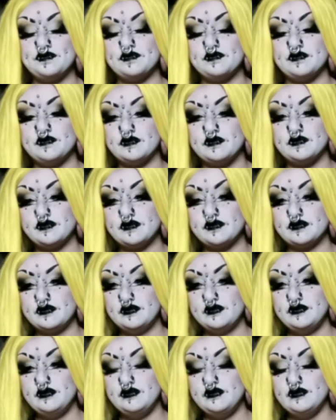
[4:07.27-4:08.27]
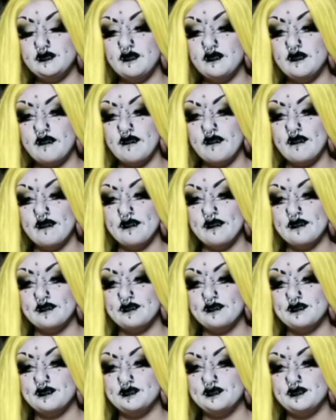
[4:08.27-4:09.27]

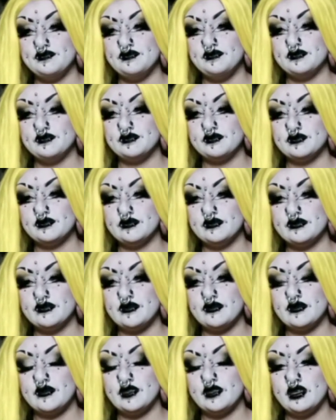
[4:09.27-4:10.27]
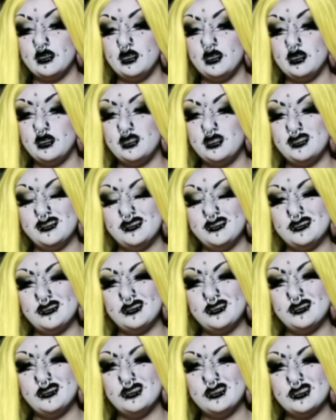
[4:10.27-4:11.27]

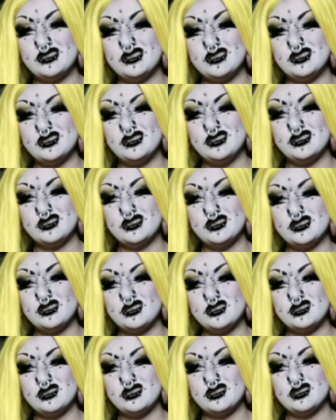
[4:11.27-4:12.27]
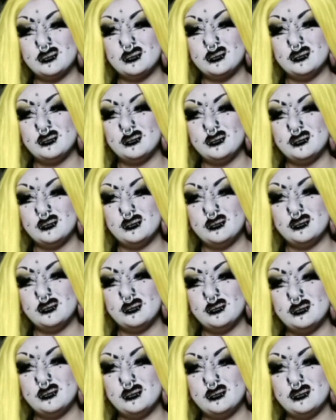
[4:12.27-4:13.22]
(no one is talking)